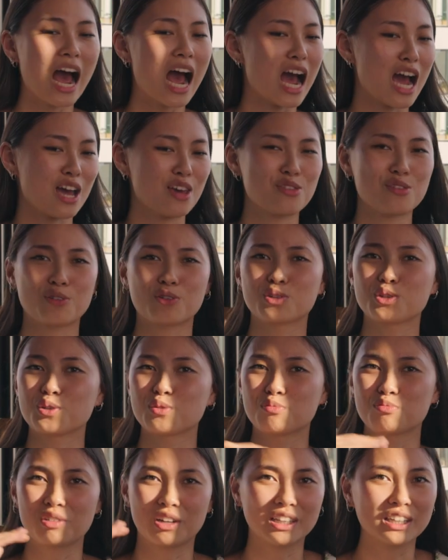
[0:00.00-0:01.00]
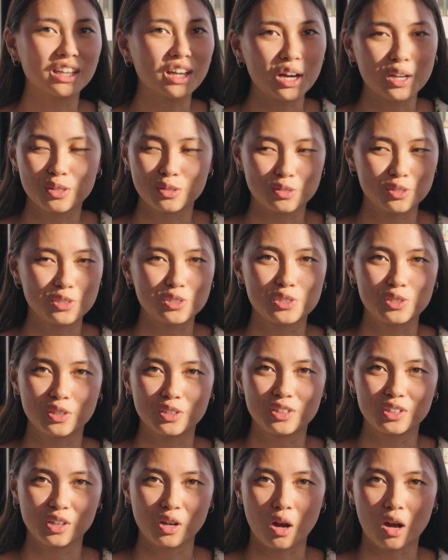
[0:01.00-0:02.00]
Either you really
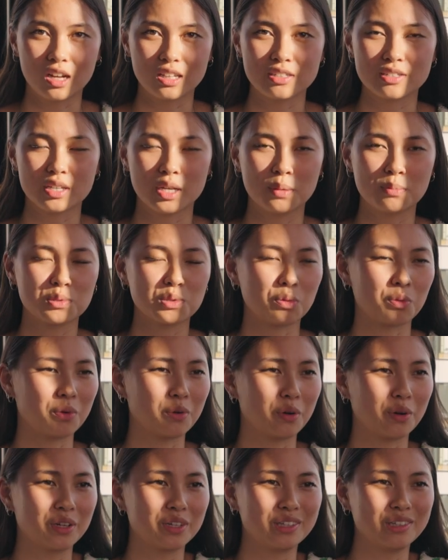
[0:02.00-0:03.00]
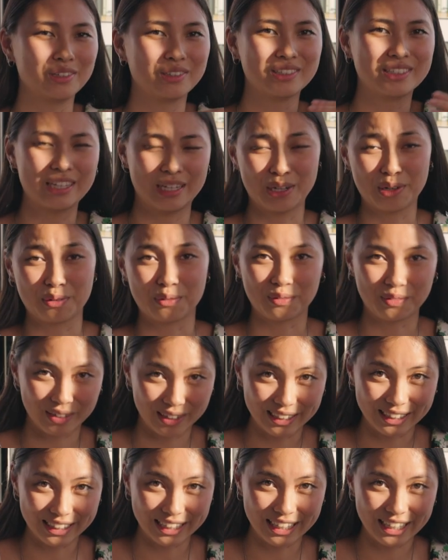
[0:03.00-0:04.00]
understood the concepts or you didn't
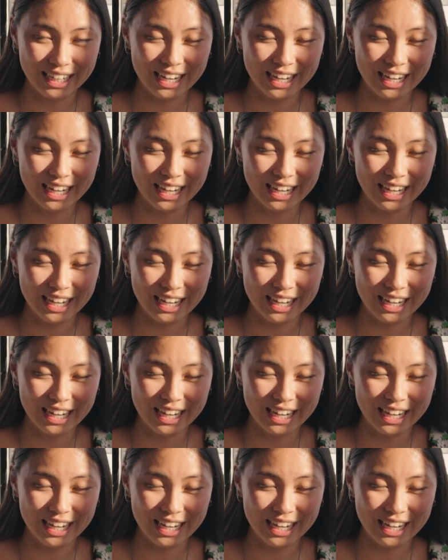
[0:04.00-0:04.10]
really.